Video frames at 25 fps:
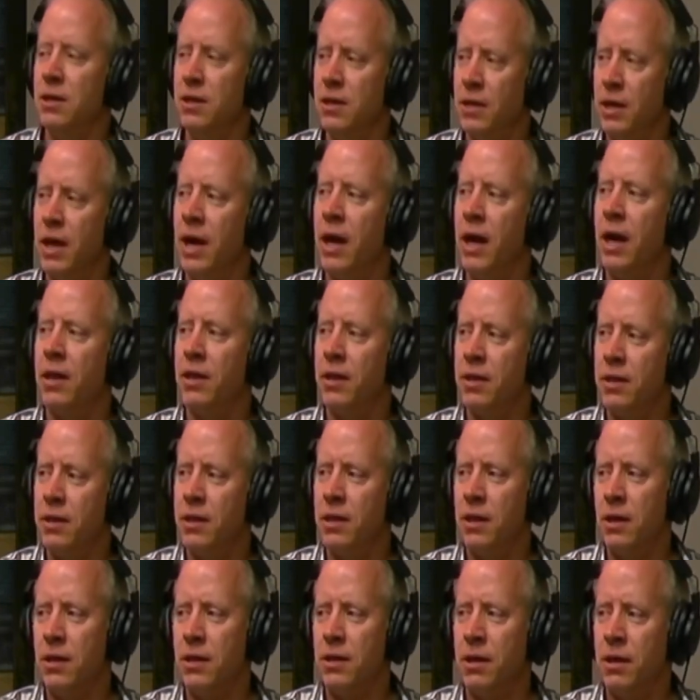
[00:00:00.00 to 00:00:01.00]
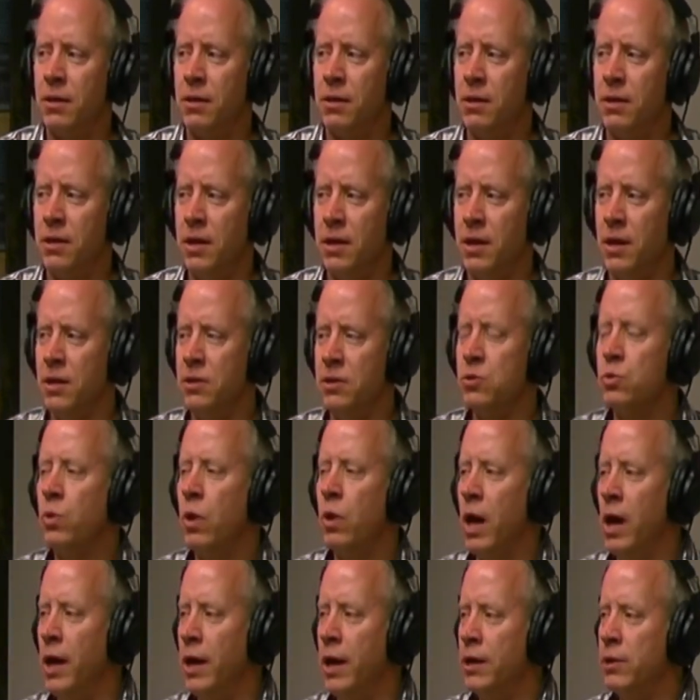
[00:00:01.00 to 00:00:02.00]
that is
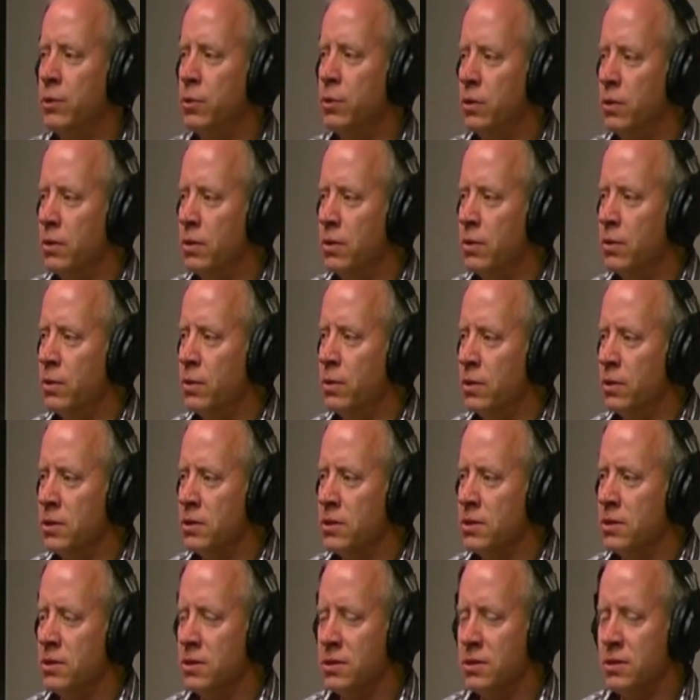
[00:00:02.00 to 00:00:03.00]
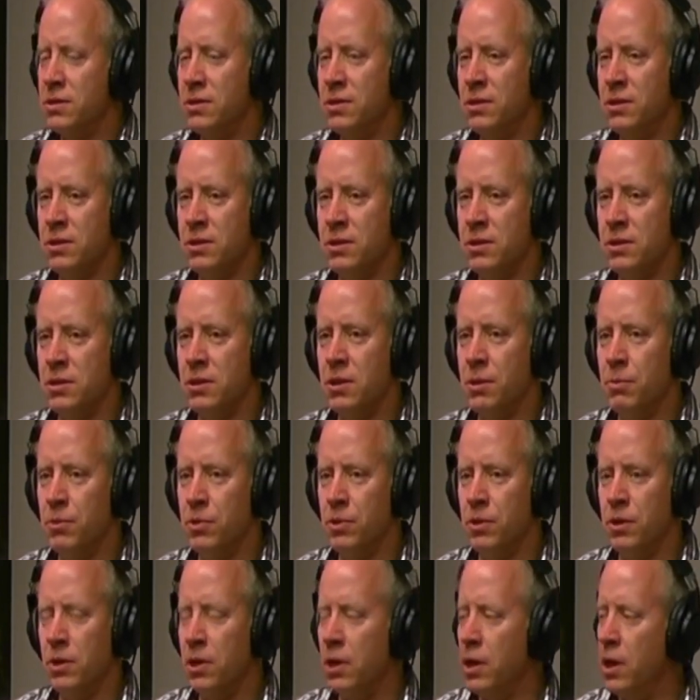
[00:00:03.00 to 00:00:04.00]
right, or this is something
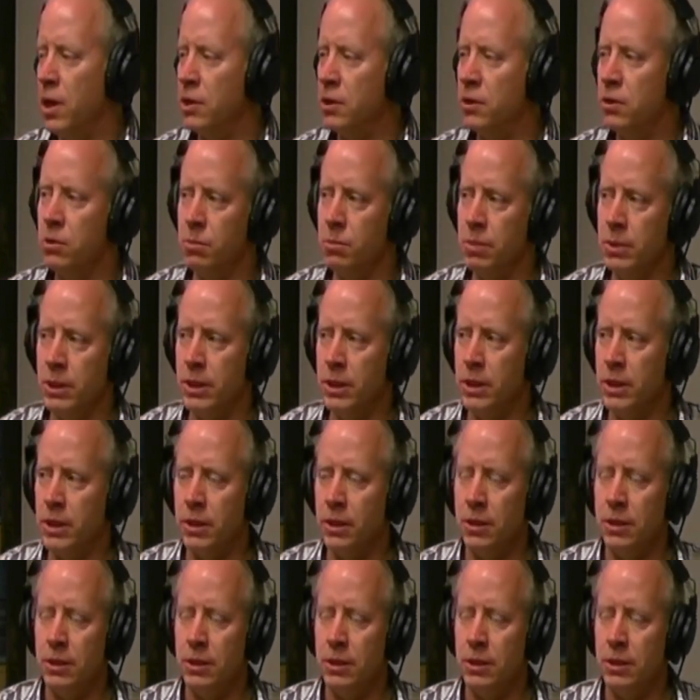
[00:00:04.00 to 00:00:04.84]
that God could be in.